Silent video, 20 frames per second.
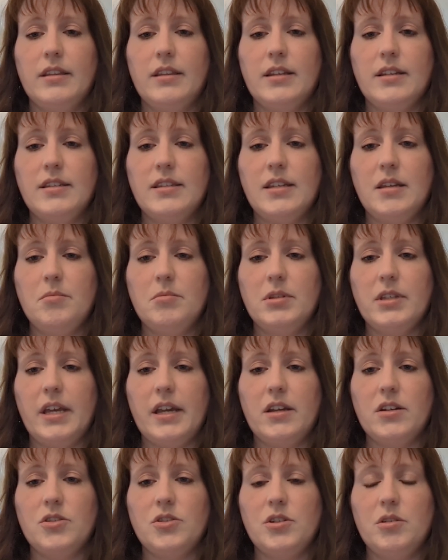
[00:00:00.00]
This seems
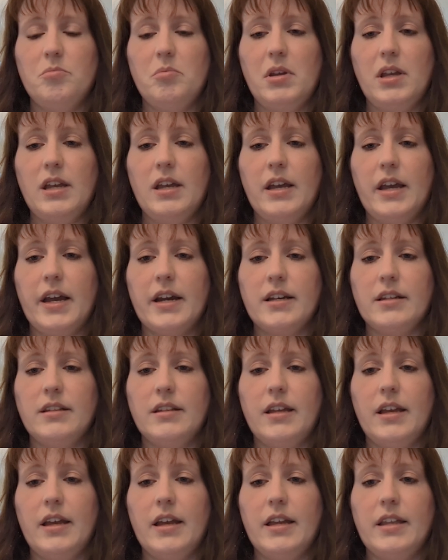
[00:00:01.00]
like it should be
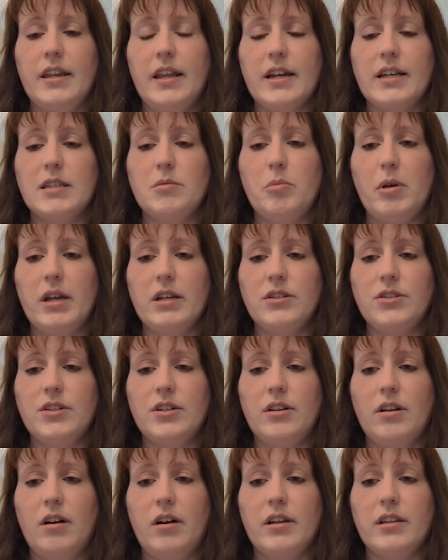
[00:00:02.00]
an
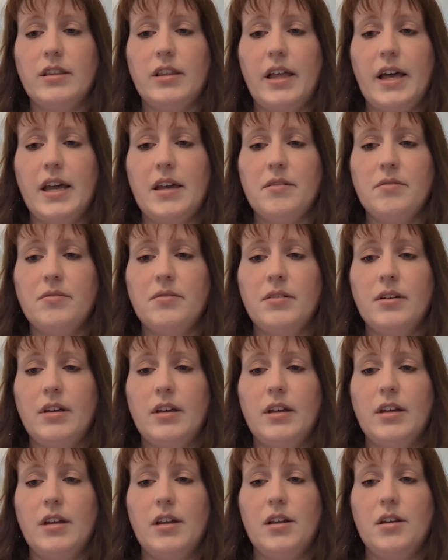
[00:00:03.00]
expansion on life
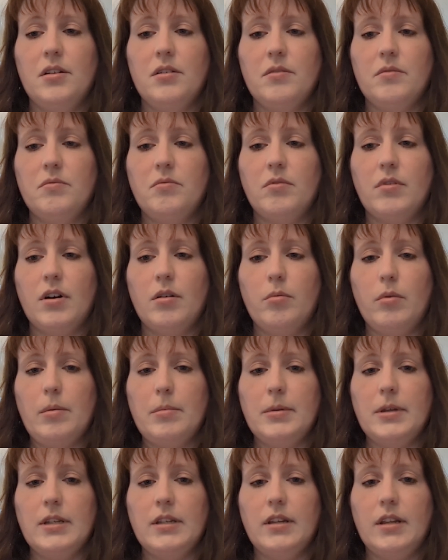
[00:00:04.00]
for
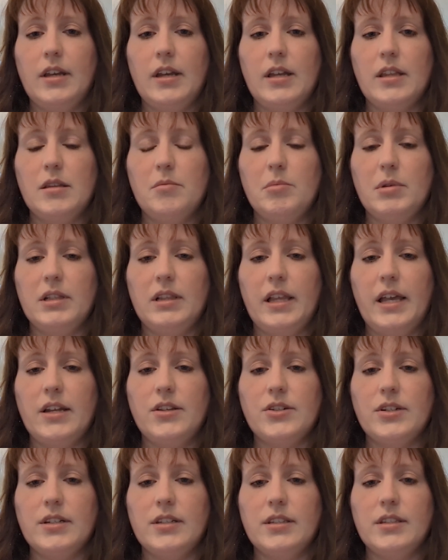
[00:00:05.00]
women in the Middle
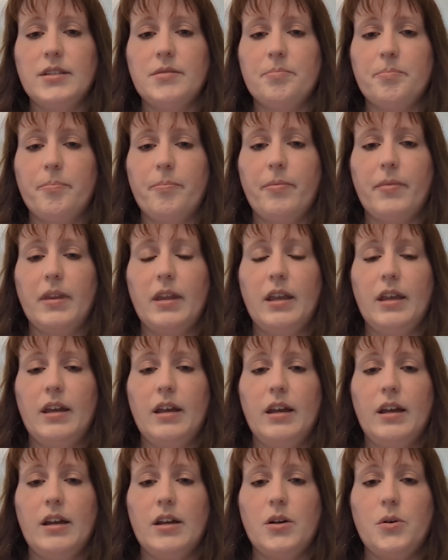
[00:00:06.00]
Ages.
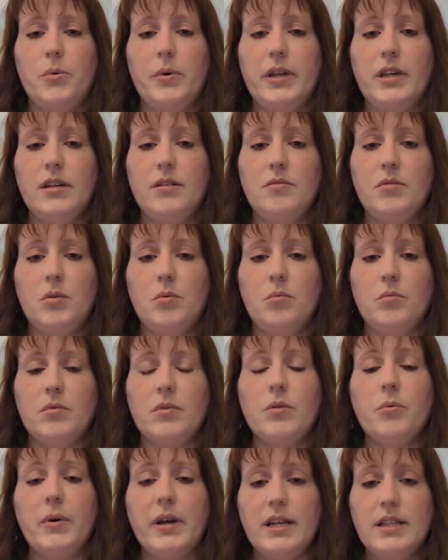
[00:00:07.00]
Queens
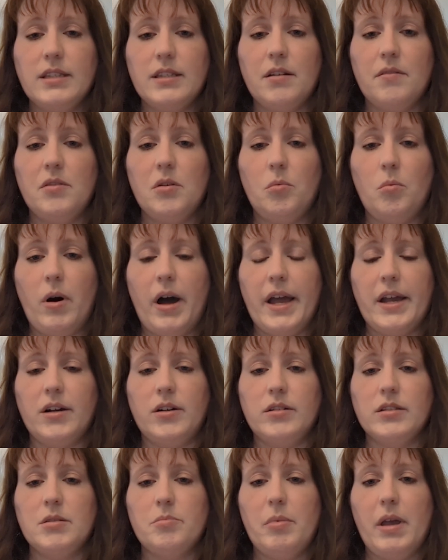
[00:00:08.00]
of the
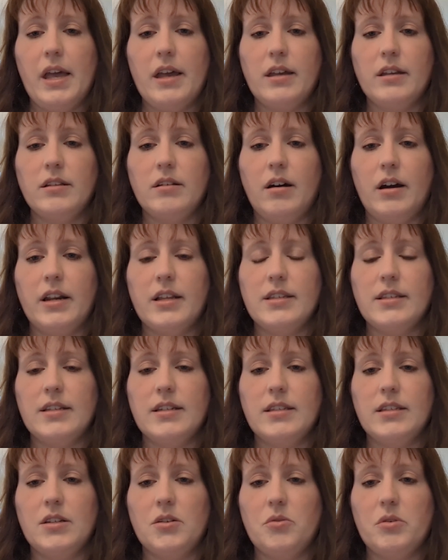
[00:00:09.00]
Wild, Pagan
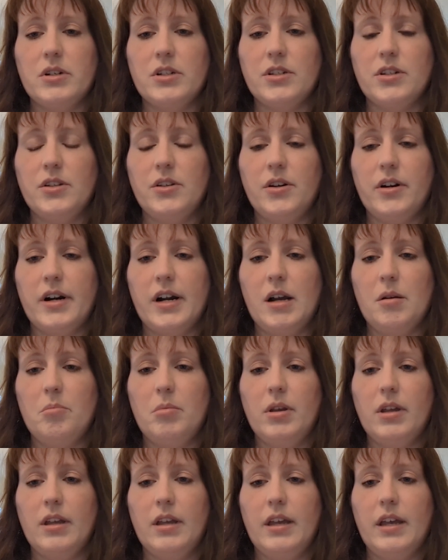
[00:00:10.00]
Goddesses in Christian Europe,
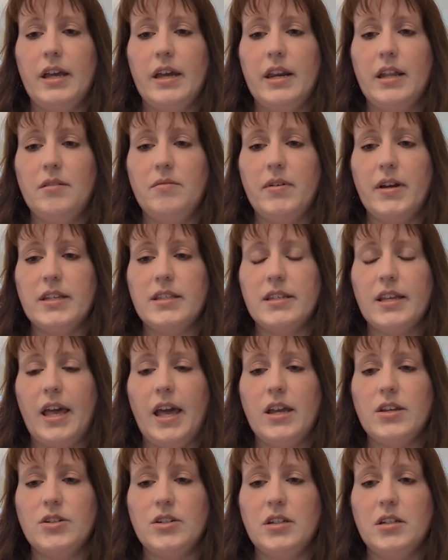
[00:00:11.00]
an
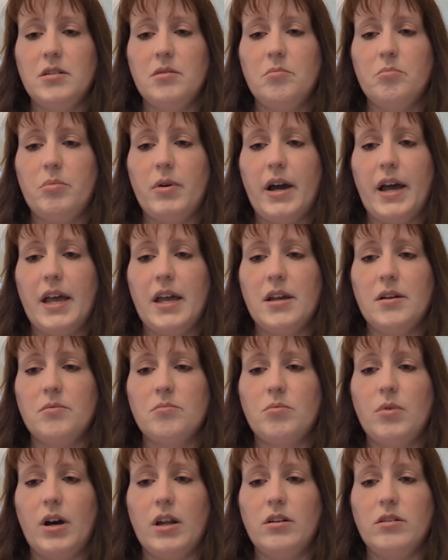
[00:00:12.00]
investigation by
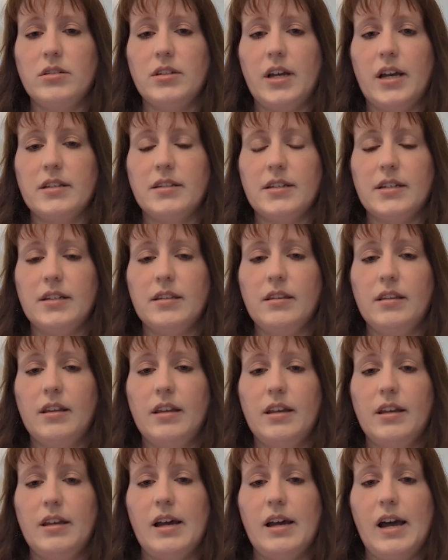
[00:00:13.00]
Ronald Hutton.
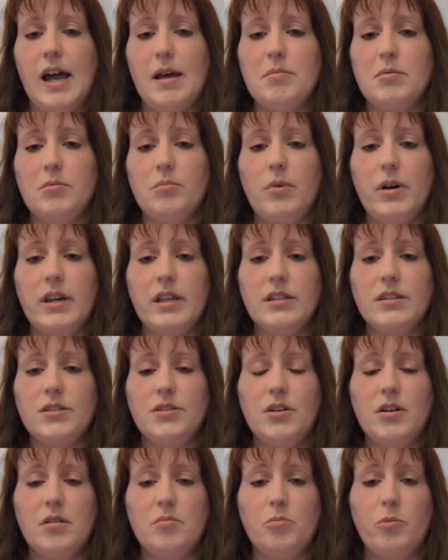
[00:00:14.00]
I've been wanting to
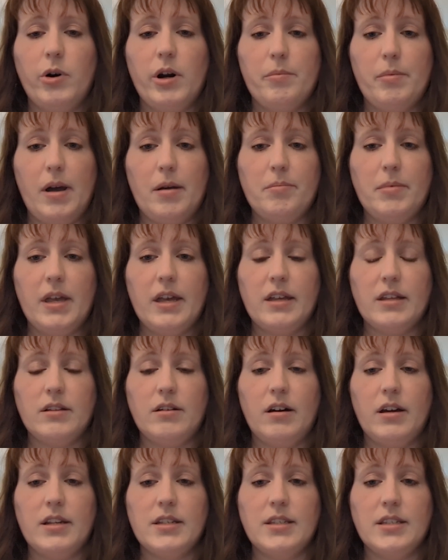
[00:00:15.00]
know more about pagan
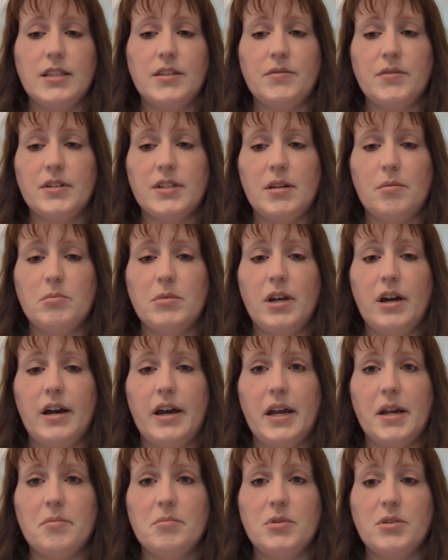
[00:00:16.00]
goddesses for some
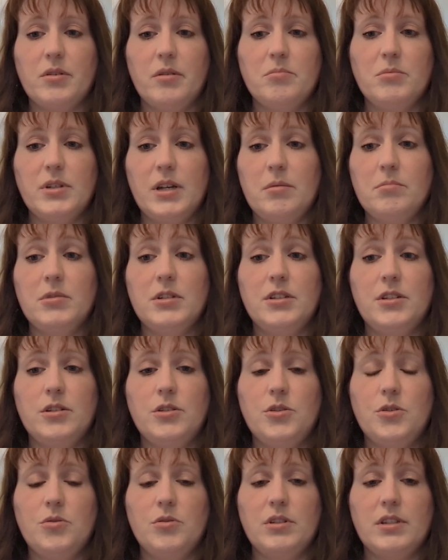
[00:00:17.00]
time, so I'm tempted to
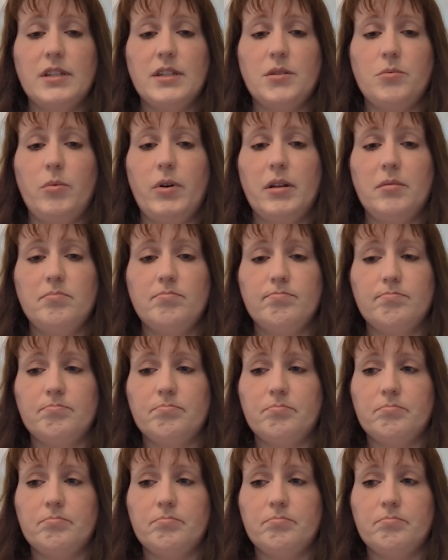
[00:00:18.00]
choose this one.